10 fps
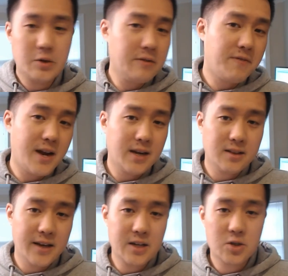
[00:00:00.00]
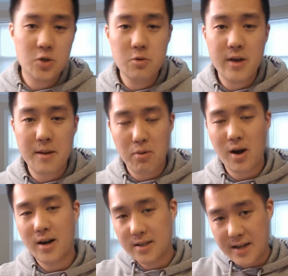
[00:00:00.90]
can find a link to that
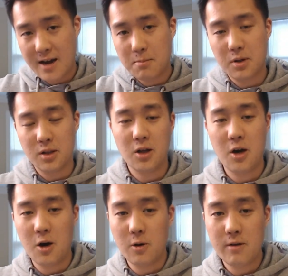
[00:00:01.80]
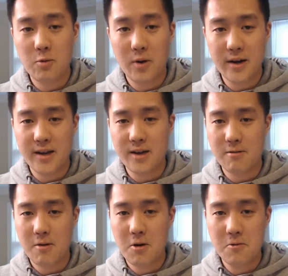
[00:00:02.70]
product down below if you want to get
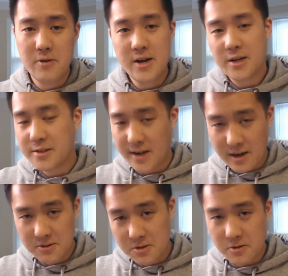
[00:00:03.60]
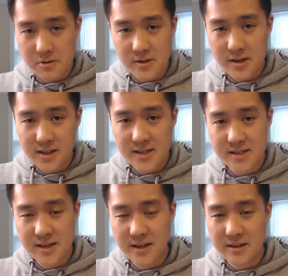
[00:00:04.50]
your own. Shout out to Stay
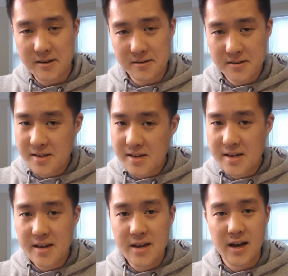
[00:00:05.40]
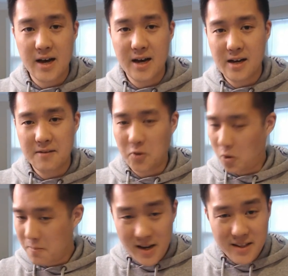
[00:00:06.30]
Classy LLC uh,
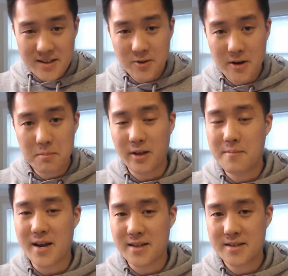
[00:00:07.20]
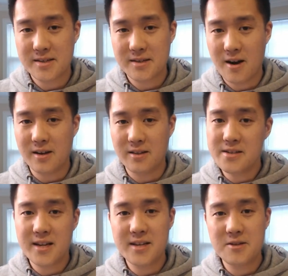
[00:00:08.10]
for making these great playmats. All right,
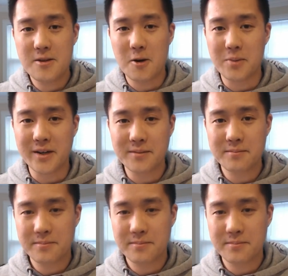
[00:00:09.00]
let's get into the opening.